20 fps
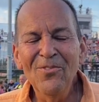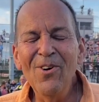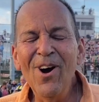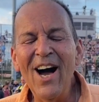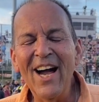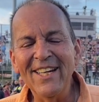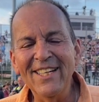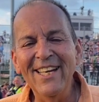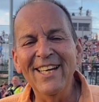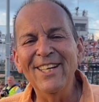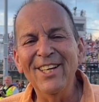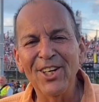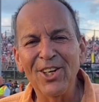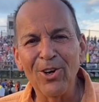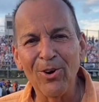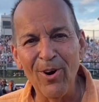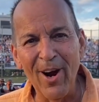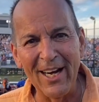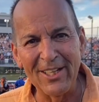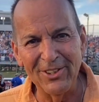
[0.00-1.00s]
Well, I need to
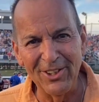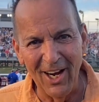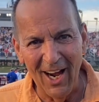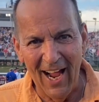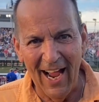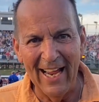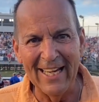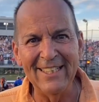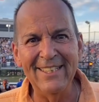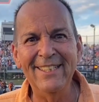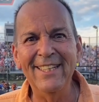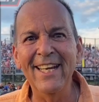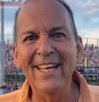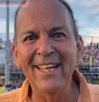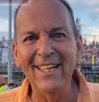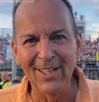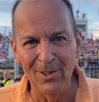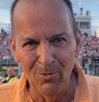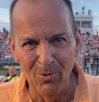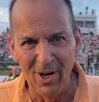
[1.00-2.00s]
correct you. I
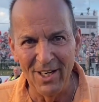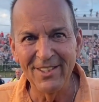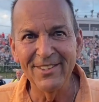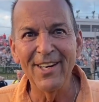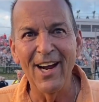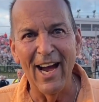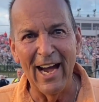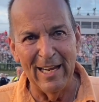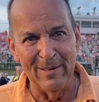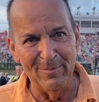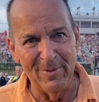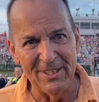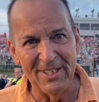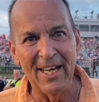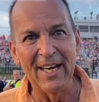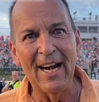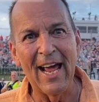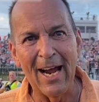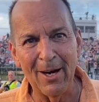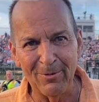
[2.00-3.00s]
did at one time, but
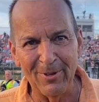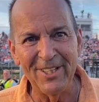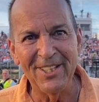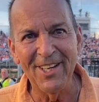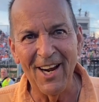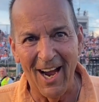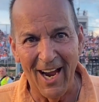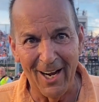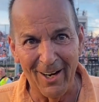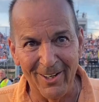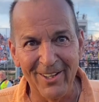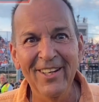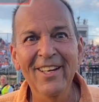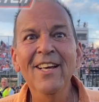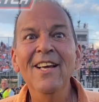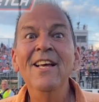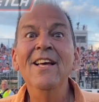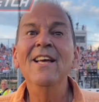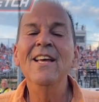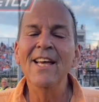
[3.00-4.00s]
then I retired
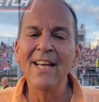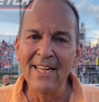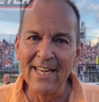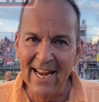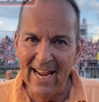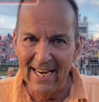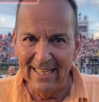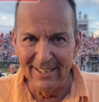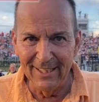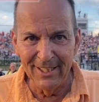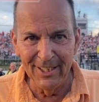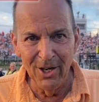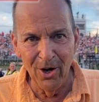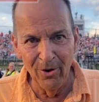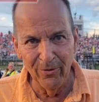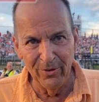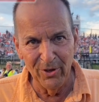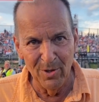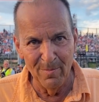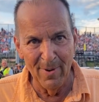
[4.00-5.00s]
and handed it
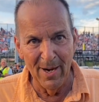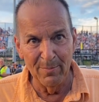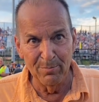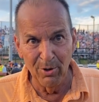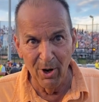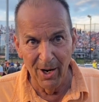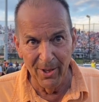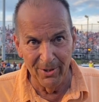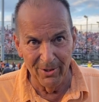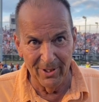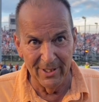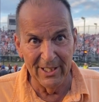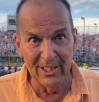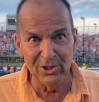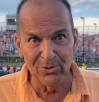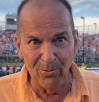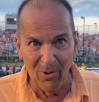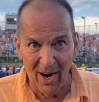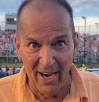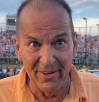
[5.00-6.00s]
over to my brother and his
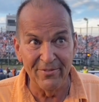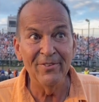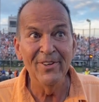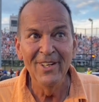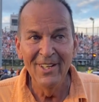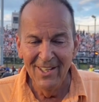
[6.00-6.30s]
wife